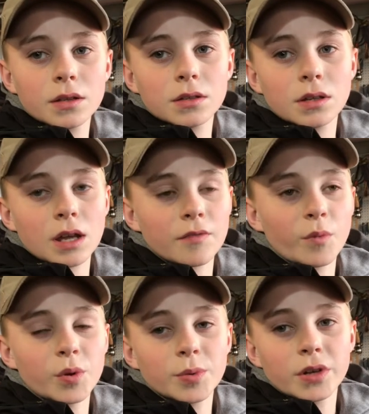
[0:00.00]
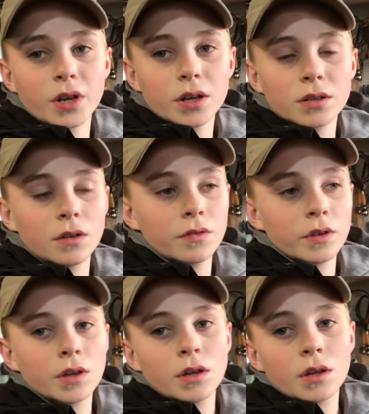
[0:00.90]
you'd have more productive.
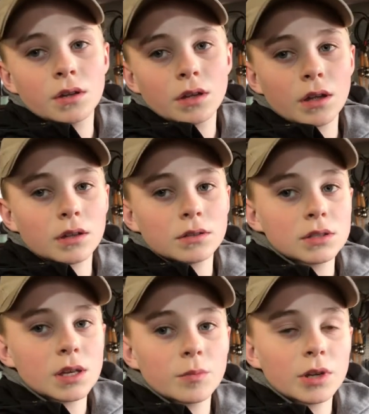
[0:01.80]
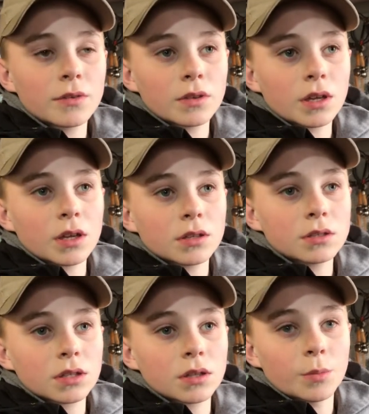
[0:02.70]
And same with everything else.
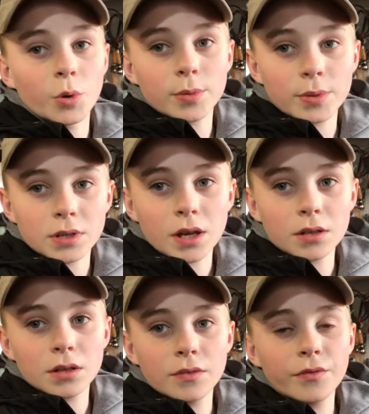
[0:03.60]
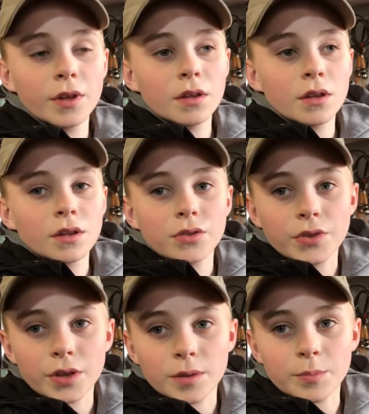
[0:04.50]
Like the more productive,
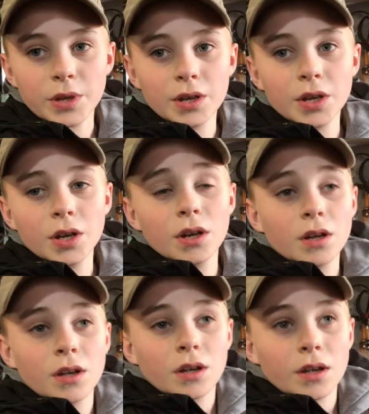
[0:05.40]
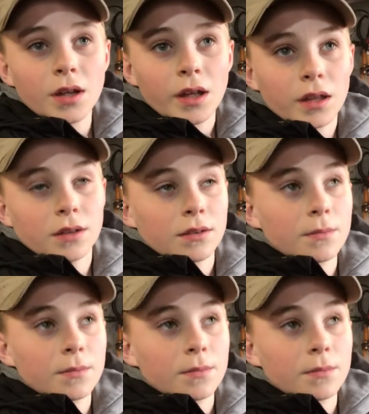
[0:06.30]
the bigger, and